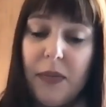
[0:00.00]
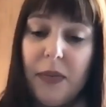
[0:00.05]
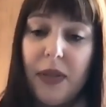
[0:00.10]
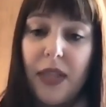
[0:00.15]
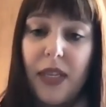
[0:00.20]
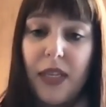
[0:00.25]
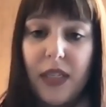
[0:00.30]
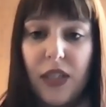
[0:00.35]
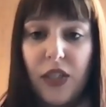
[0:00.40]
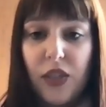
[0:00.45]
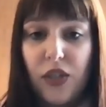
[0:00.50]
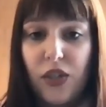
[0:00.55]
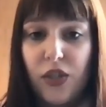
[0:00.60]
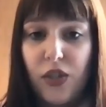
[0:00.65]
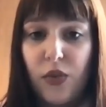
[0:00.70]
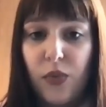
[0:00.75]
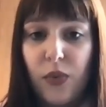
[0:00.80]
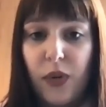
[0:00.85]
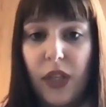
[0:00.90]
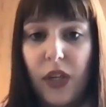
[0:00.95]
but this is
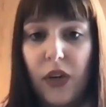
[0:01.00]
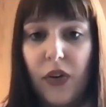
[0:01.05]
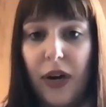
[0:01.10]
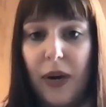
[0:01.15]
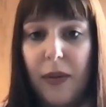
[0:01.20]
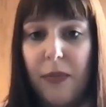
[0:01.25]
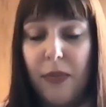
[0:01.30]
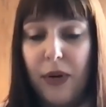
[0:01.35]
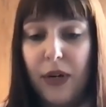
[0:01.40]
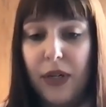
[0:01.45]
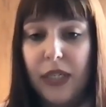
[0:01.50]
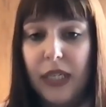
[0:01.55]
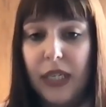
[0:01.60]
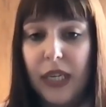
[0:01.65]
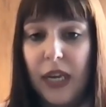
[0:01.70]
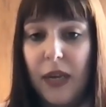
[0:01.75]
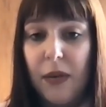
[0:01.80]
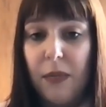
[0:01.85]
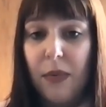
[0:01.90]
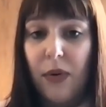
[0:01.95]
just a really great book to
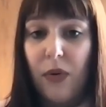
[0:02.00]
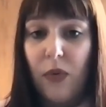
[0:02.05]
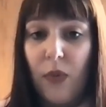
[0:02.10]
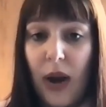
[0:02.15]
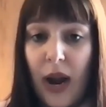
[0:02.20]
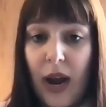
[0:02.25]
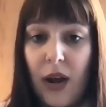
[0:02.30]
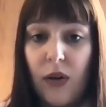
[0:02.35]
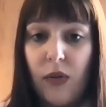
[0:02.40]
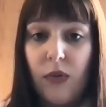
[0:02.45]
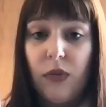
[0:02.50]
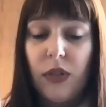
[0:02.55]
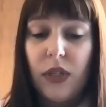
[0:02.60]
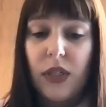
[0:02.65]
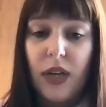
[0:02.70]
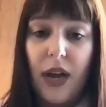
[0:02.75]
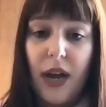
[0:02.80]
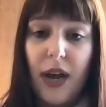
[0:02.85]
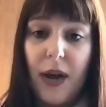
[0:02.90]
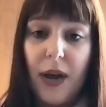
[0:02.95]
keep around
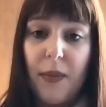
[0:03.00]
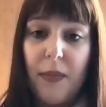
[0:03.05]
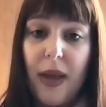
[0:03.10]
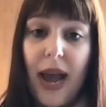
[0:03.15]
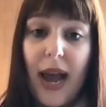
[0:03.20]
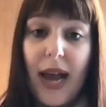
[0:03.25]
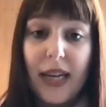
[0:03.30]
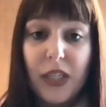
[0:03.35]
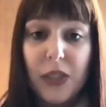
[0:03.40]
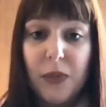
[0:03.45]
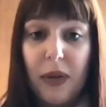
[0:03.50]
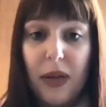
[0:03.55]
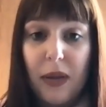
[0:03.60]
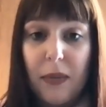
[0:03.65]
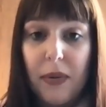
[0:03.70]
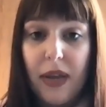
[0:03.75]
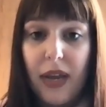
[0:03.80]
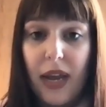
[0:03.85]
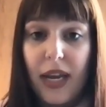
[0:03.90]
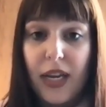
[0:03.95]
um, as
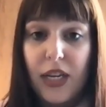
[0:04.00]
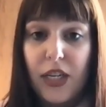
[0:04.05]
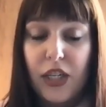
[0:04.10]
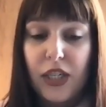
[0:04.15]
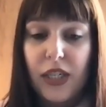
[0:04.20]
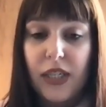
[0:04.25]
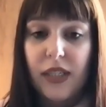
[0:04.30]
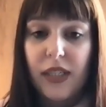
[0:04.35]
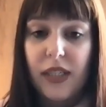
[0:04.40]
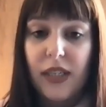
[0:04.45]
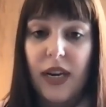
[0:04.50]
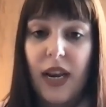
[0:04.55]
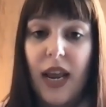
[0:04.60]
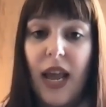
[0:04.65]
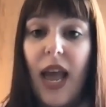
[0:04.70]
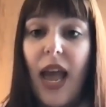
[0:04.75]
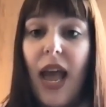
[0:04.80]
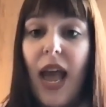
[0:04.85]
baby ages and